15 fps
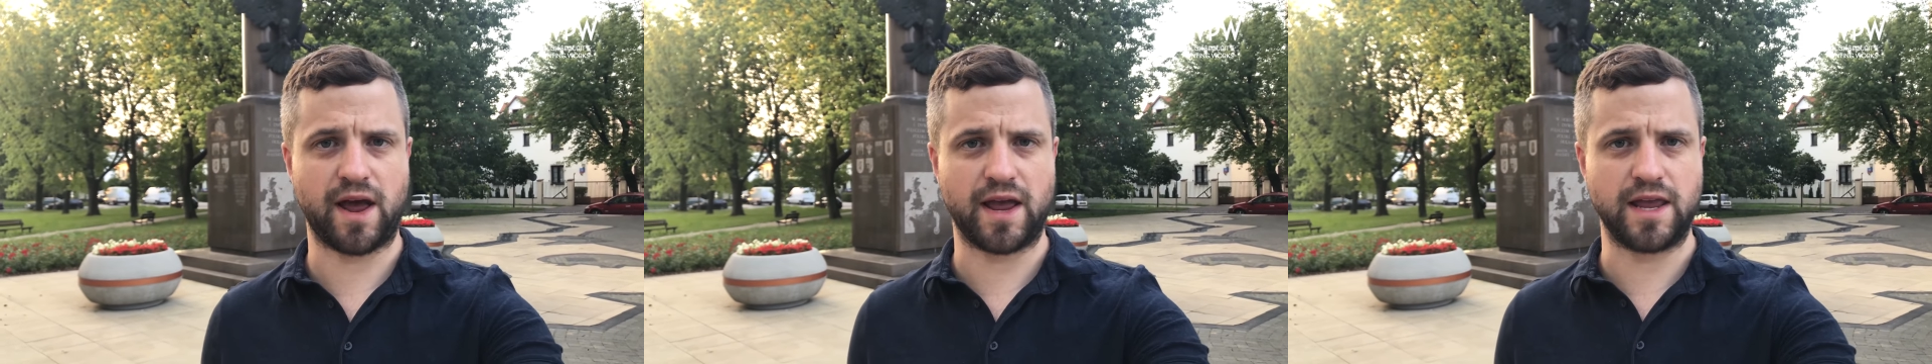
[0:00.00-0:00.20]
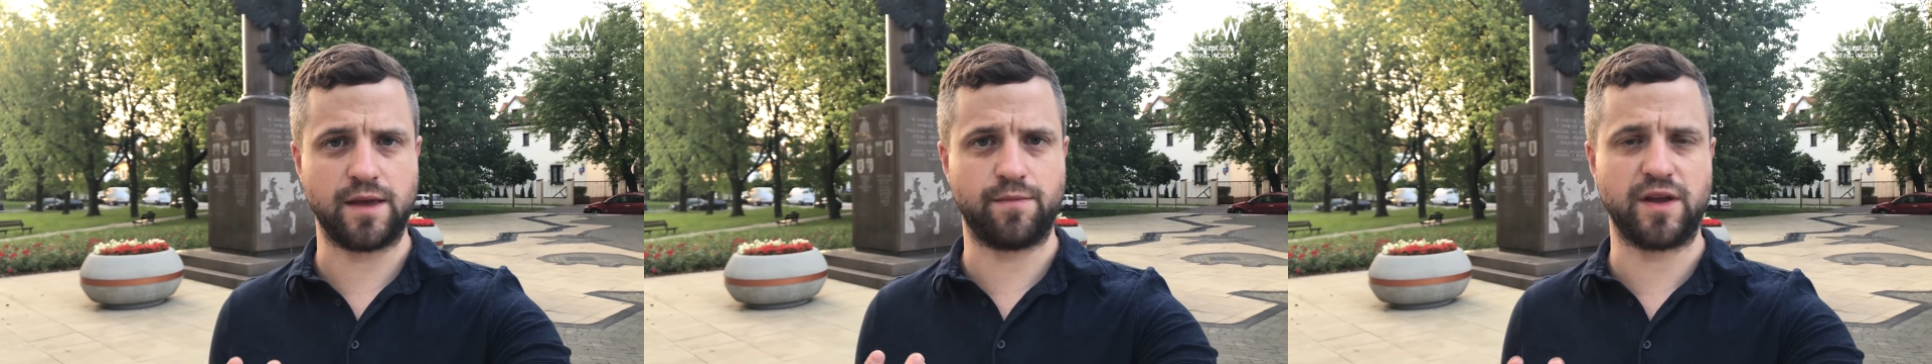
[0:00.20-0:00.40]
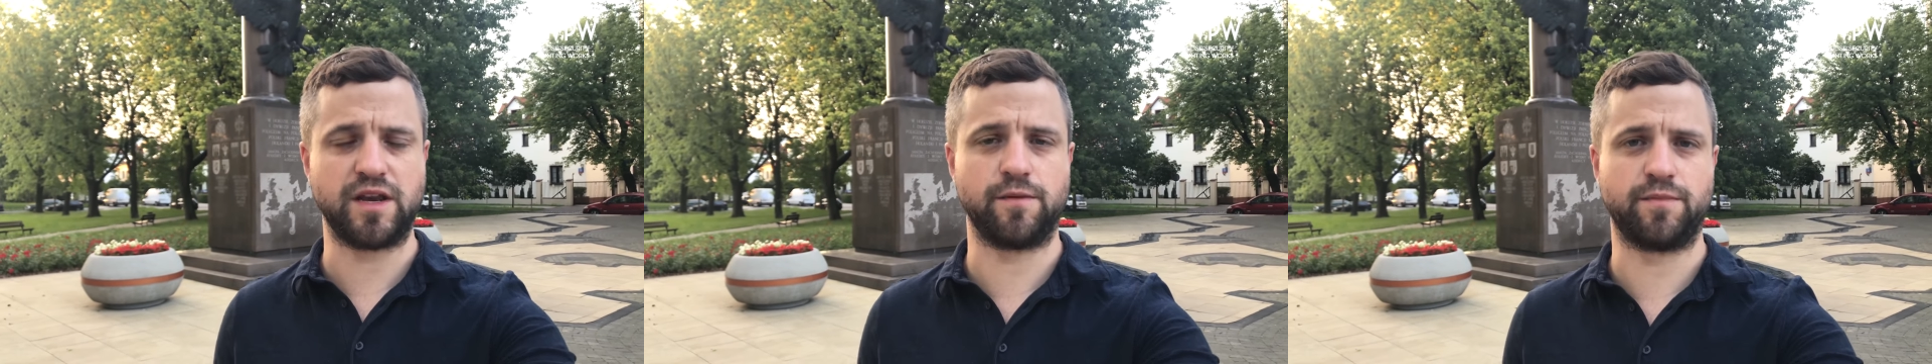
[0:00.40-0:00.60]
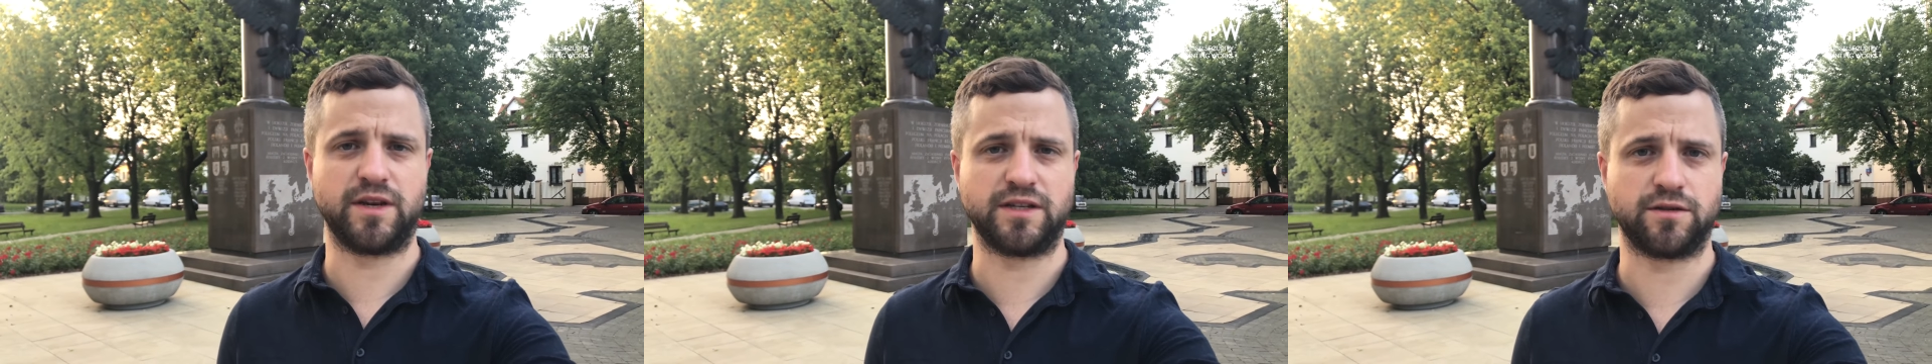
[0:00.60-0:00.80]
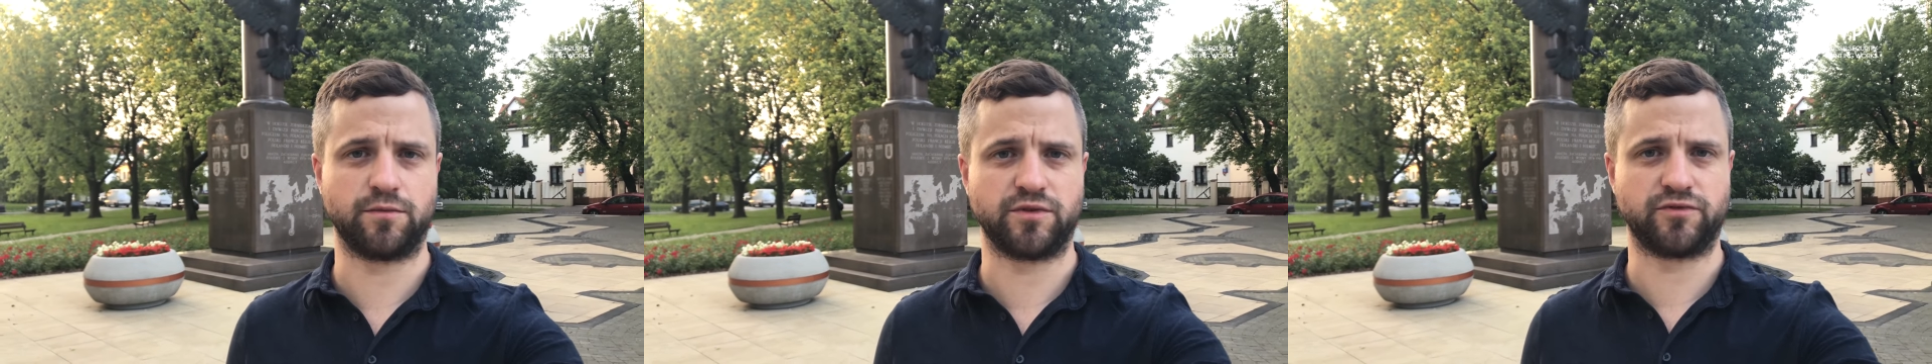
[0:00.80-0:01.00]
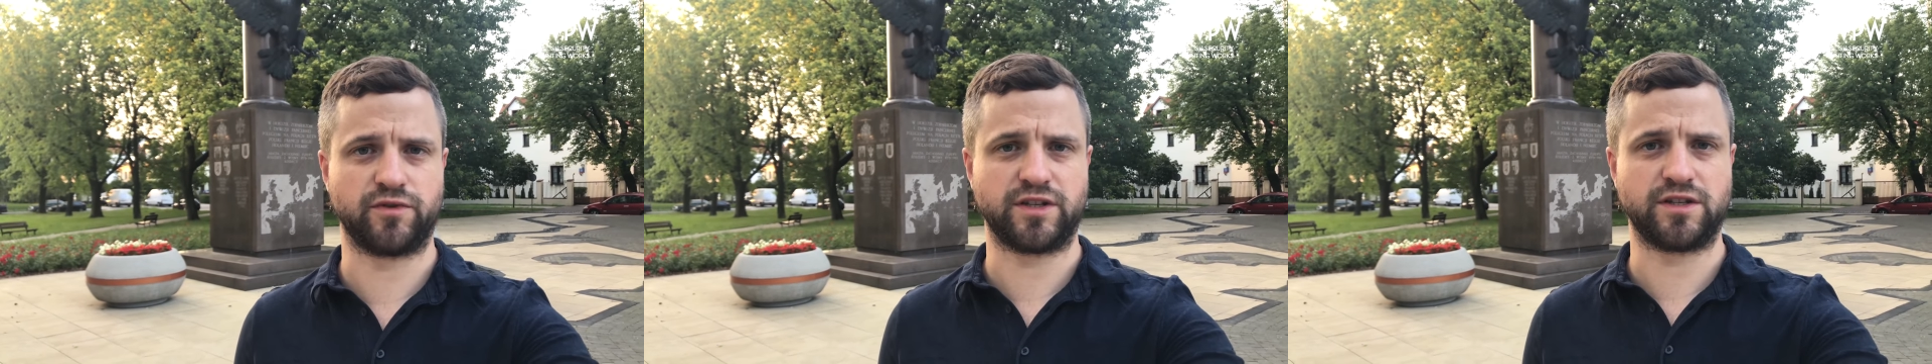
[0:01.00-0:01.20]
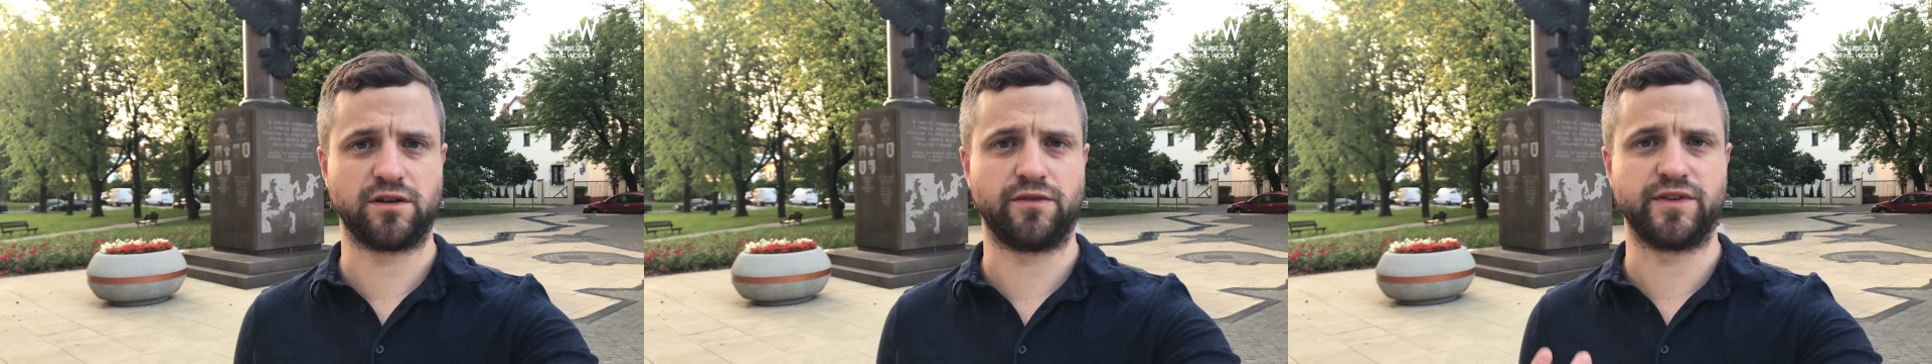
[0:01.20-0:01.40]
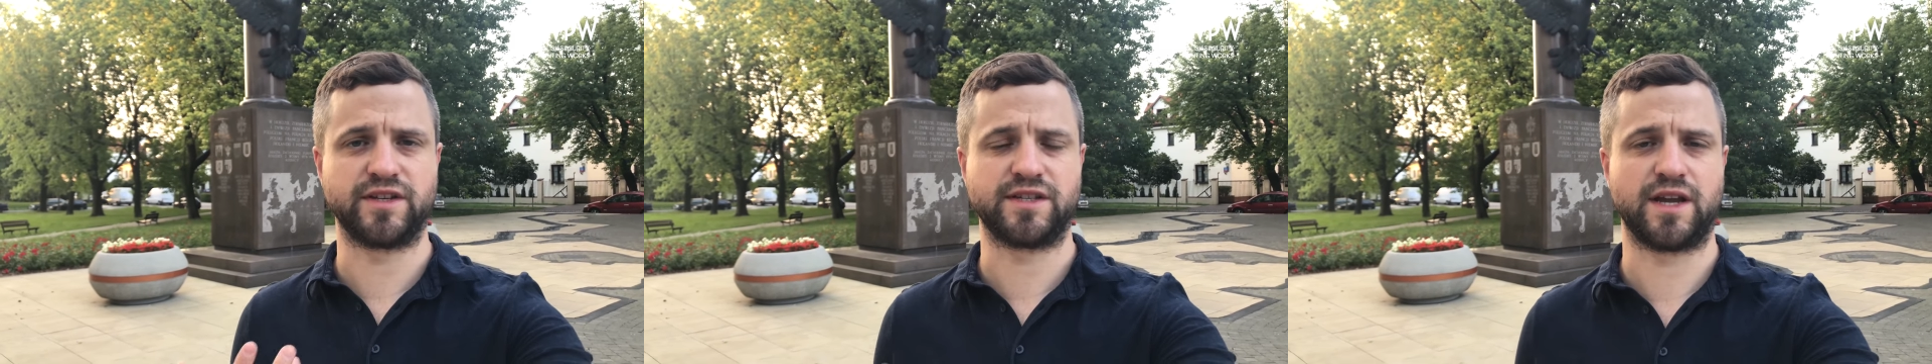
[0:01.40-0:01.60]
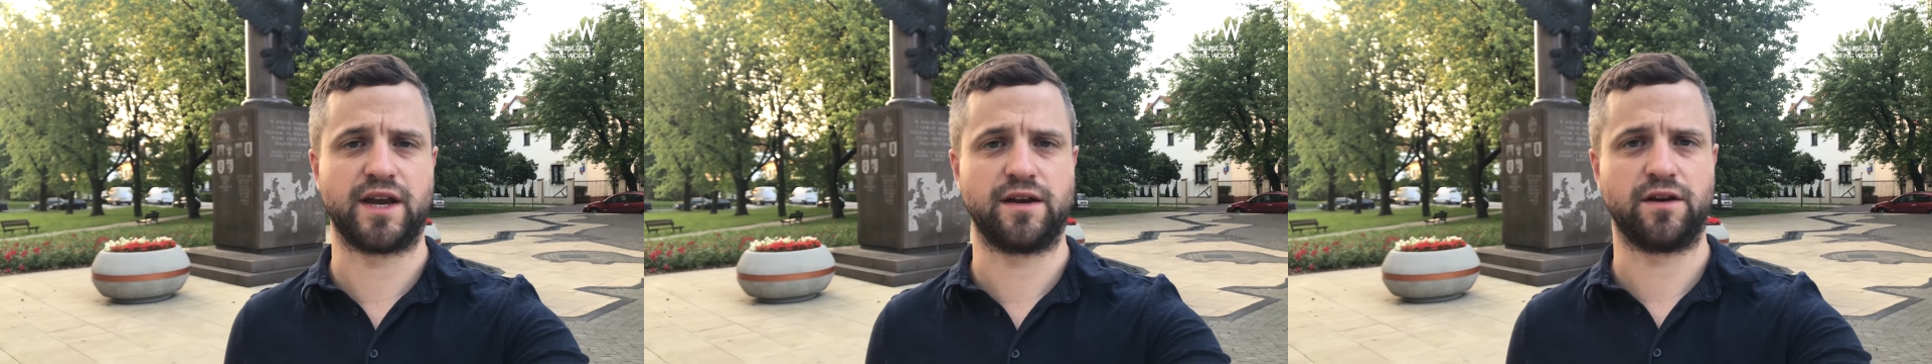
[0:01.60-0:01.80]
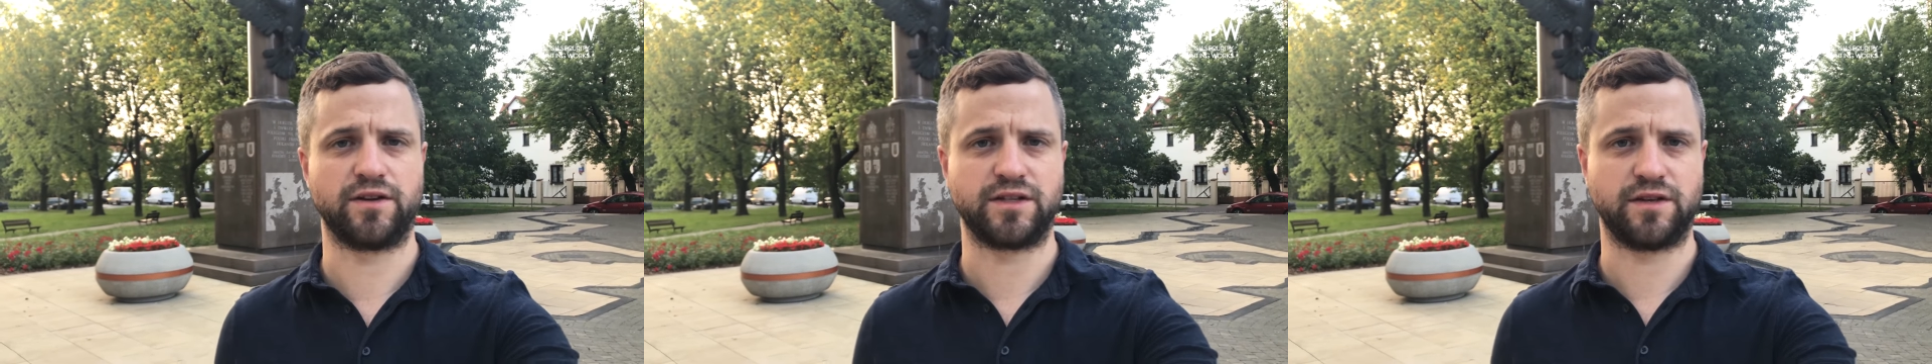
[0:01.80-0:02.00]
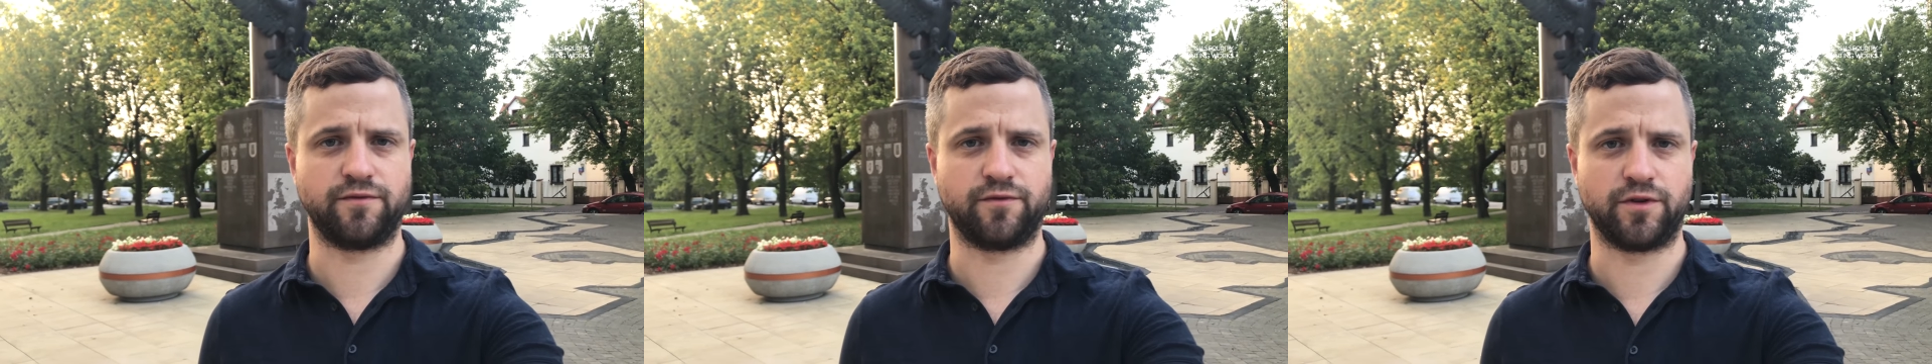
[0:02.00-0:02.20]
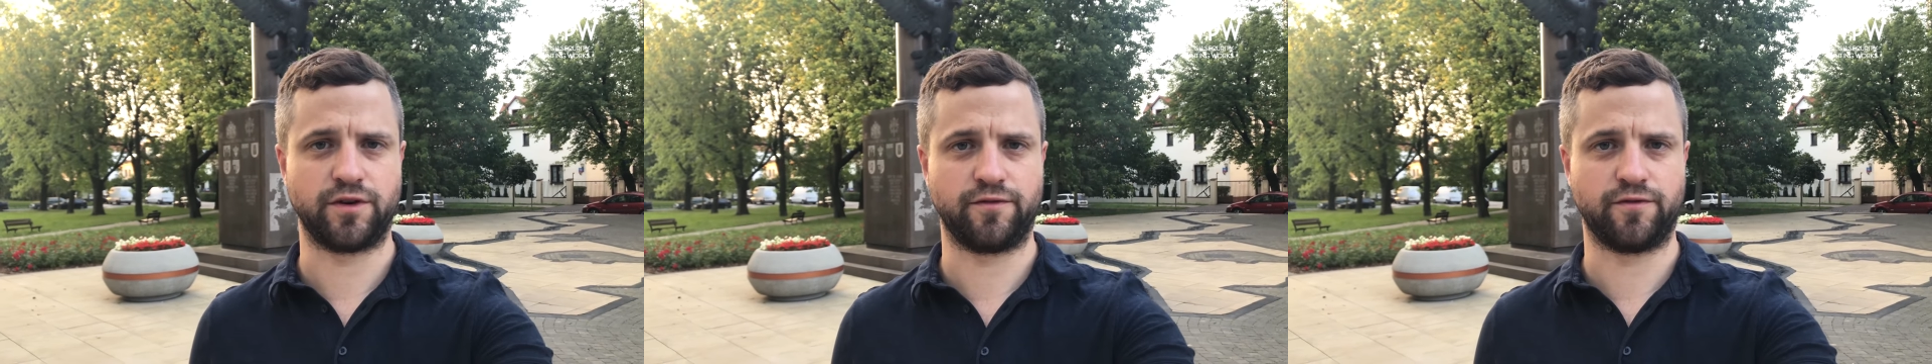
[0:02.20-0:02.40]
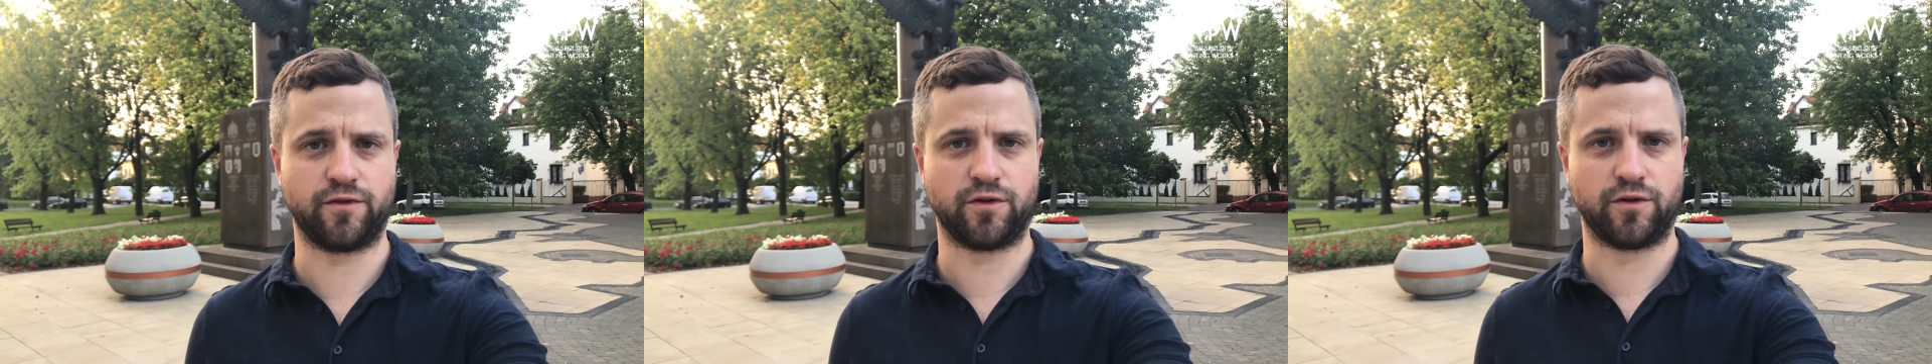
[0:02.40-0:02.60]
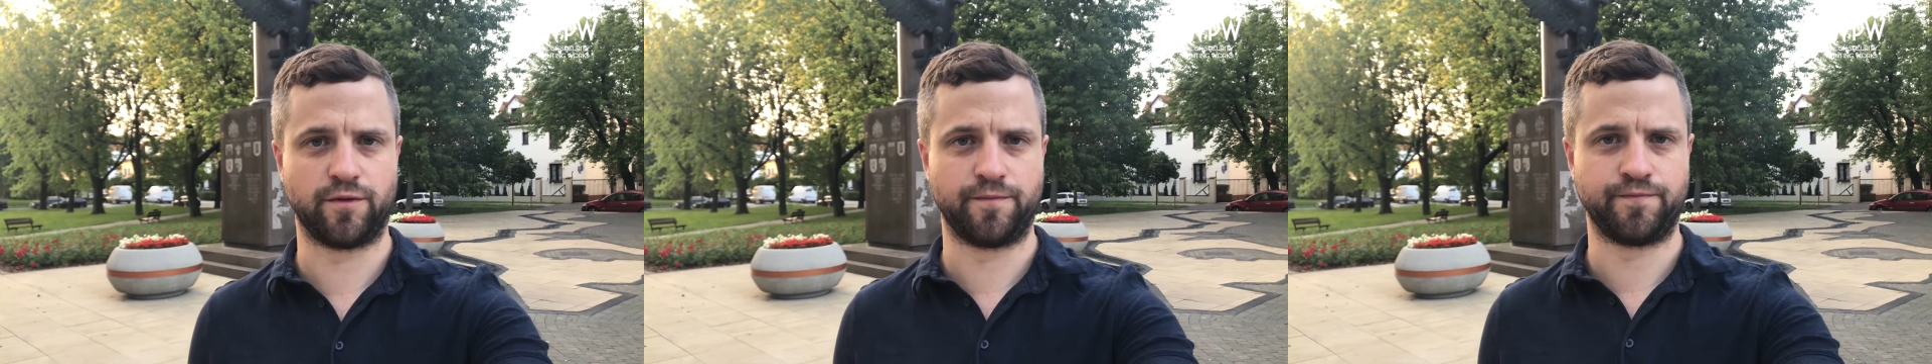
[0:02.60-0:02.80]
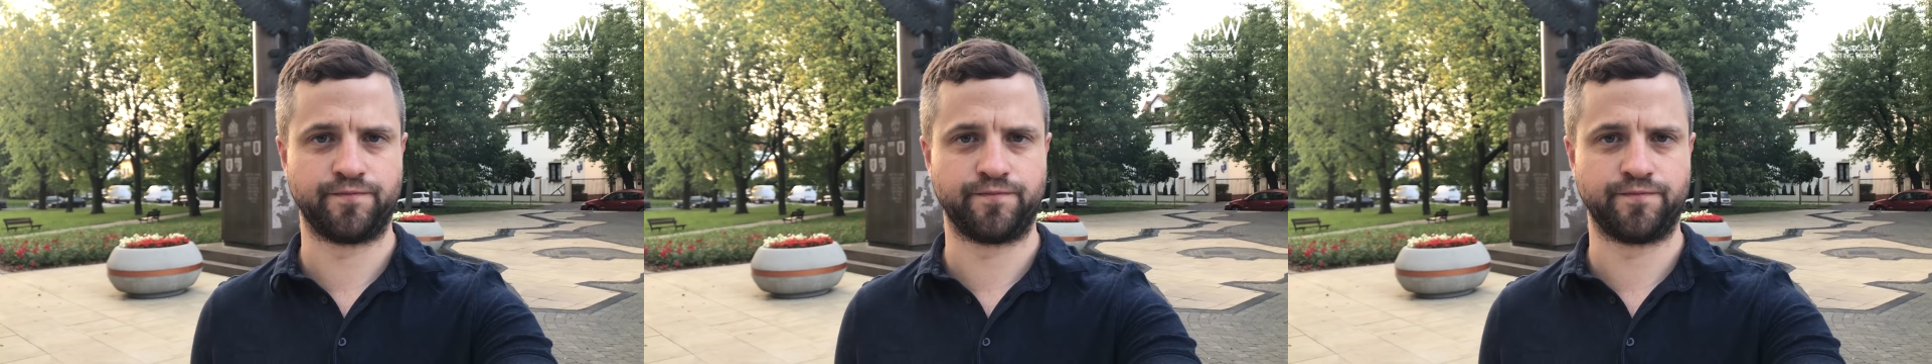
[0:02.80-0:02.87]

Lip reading: an opinion piece that was written on this day in 1944.